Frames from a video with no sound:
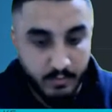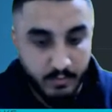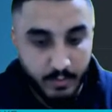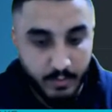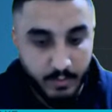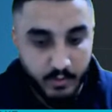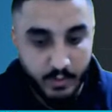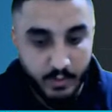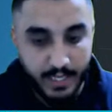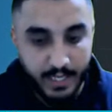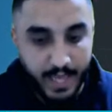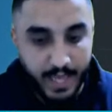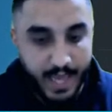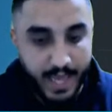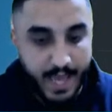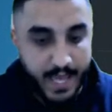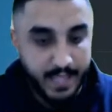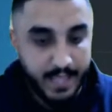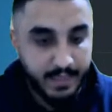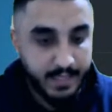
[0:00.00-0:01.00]
So maybe just got to
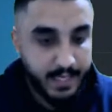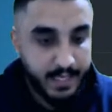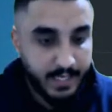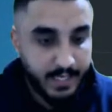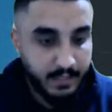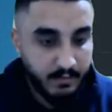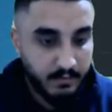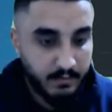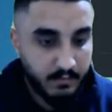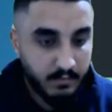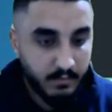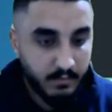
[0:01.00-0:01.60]
add that.